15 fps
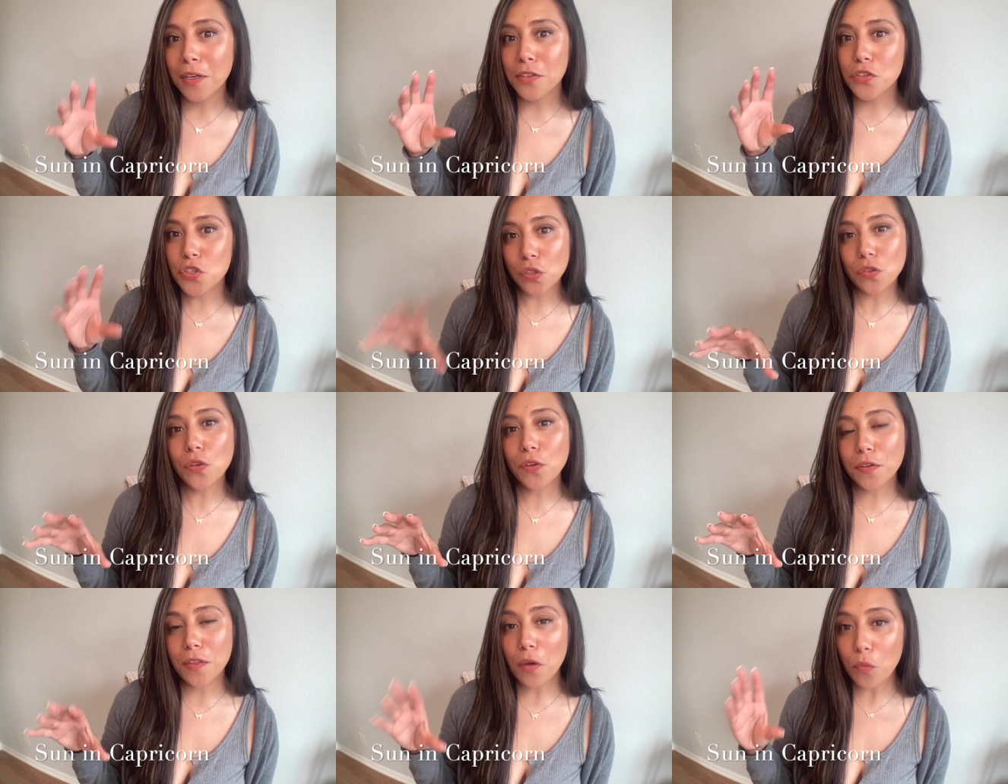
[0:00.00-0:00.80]
to
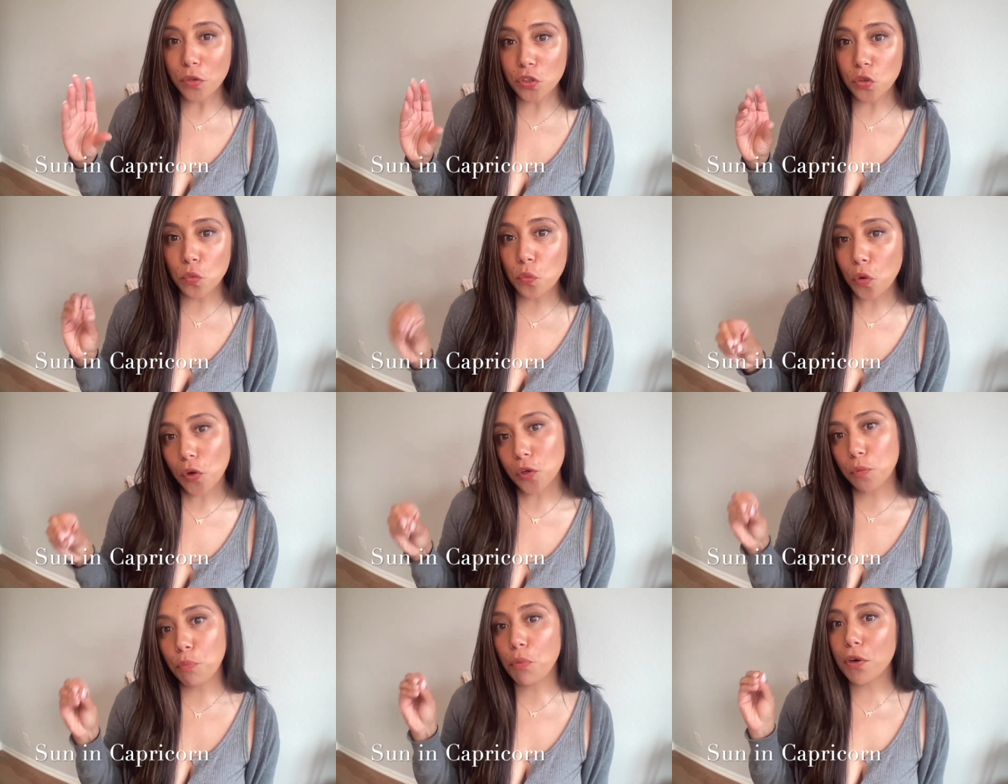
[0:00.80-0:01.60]
learn that when you
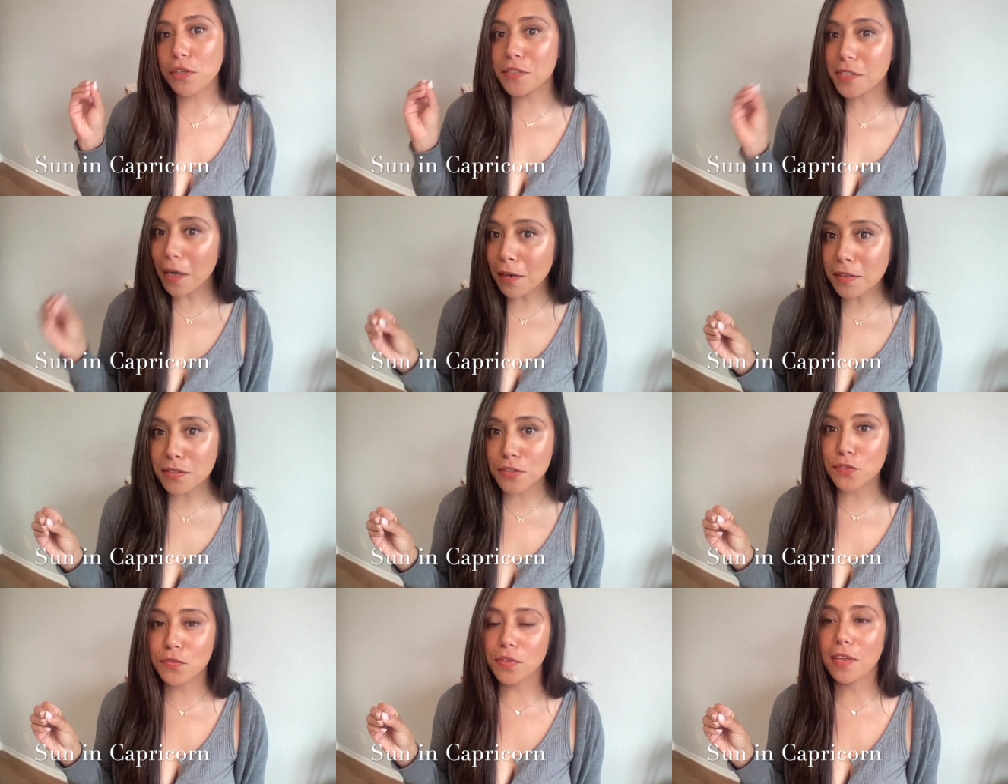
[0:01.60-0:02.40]
work
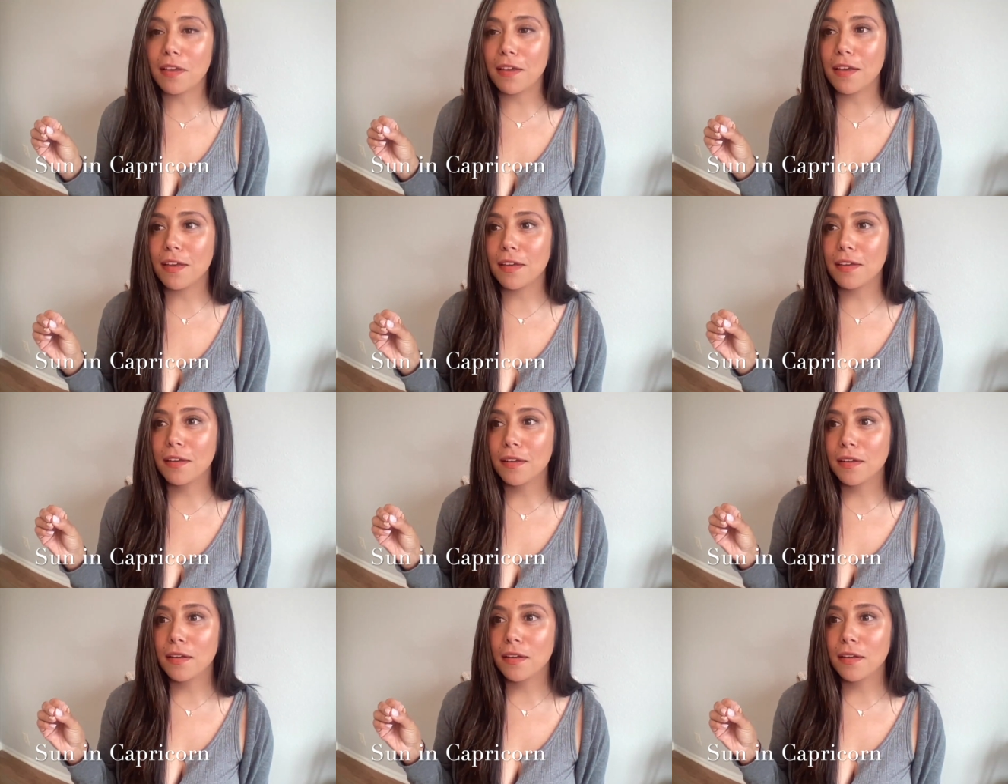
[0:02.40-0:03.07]
productively,